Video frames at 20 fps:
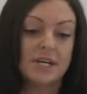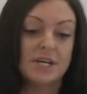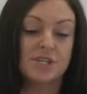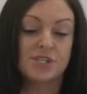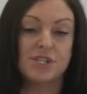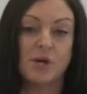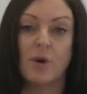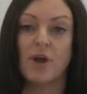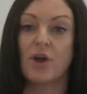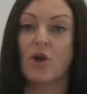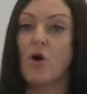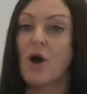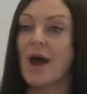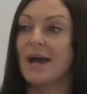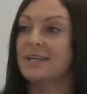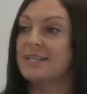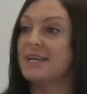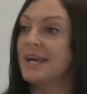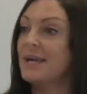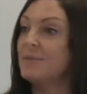So I got
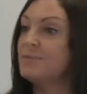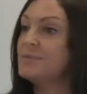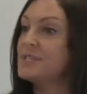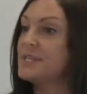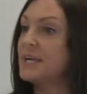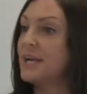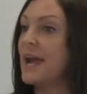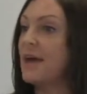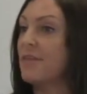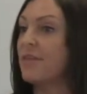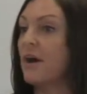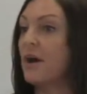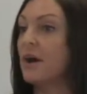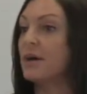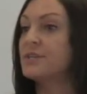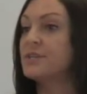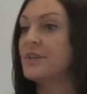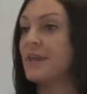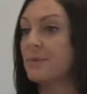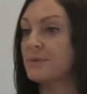our teams together,
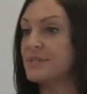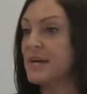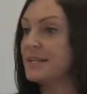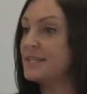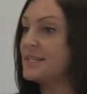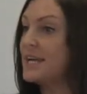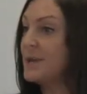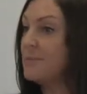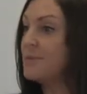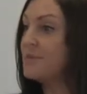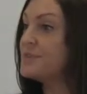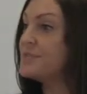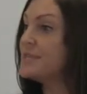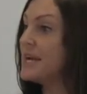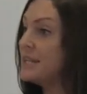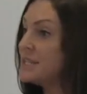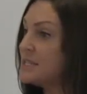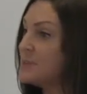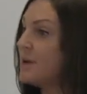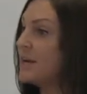and so that was our team of
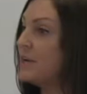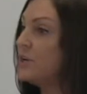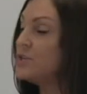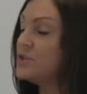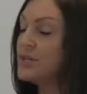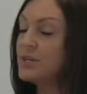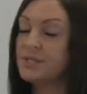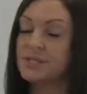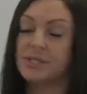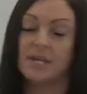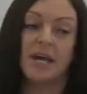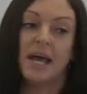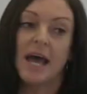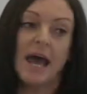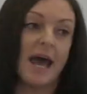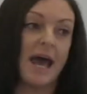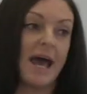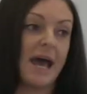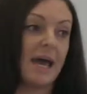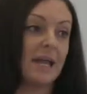centre managers
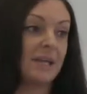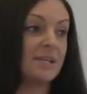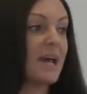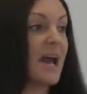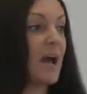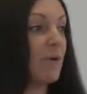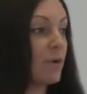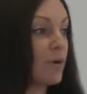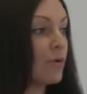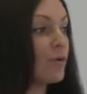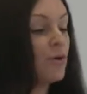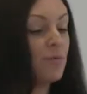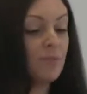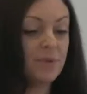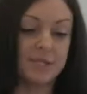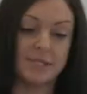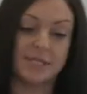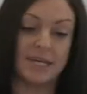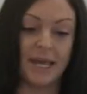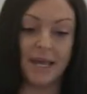and our
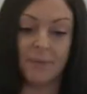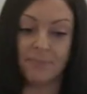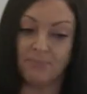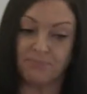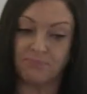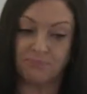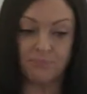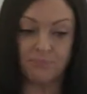recruitment team.